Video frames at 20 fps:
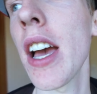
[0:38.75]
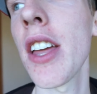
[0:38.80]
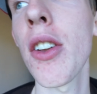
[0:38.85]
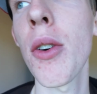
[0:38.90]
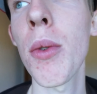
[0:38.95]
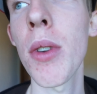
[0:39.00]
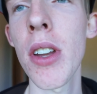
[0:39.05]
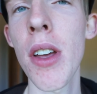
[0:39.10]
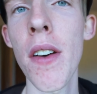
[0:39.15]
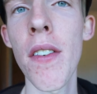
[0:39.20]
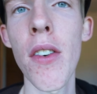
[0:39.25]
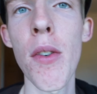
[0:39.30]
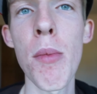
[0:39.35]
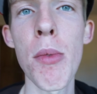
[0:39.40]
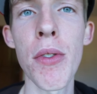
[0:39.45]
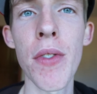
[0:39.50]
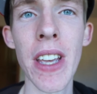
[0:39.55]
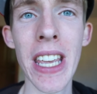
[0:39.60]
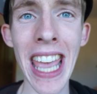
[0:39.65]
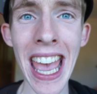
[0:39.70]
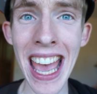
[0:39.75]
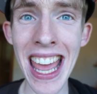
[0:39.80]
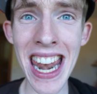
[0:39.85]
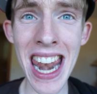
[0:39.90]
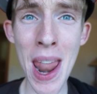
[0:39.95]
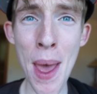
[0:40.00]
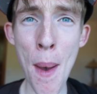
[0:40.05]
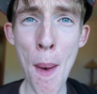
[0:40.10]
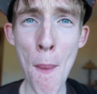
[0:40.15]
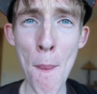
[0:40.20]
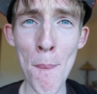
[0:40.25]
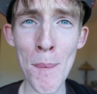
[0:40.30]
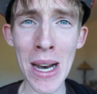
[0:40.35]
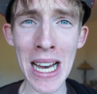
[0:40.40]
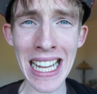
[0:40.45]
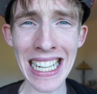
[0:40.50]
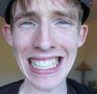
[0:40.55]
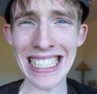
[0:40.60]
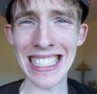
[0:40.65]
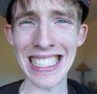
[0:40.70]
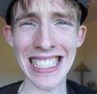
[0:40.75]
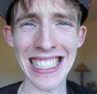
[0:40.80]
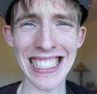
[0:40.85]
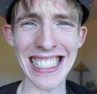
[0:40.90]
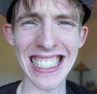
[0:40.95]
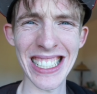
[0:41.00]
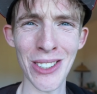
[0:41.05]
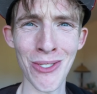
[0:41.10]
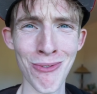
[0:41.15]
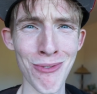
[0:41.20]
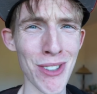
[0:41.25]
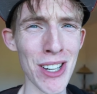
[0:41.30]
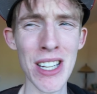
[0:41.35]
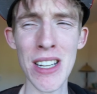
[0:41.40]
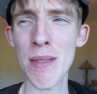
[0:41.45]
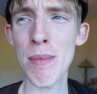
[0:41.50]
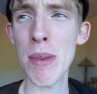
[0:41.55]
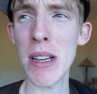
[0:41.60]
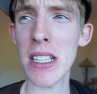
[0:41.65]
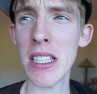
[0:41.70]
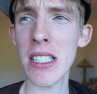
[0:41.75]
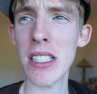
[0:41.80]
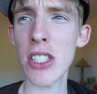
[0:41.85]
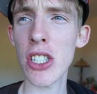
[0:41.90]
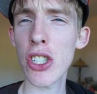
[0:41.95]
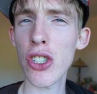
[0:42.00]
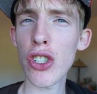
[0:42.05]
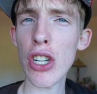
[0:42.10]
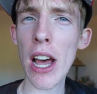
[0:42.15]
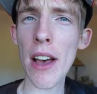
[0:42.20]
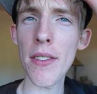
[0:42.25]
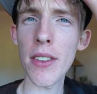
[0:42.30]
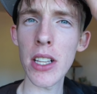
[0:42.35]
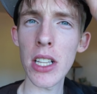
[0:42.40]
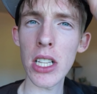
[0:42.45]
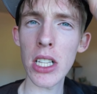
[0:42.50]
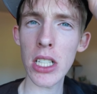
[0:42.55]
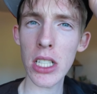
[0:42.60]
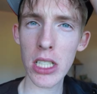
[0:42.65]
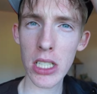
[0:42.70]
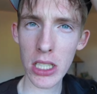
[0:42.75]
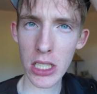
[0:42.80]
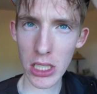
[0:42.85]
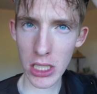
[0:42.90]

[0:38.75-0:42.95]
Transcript: I don't want to ever move again, but one must travel.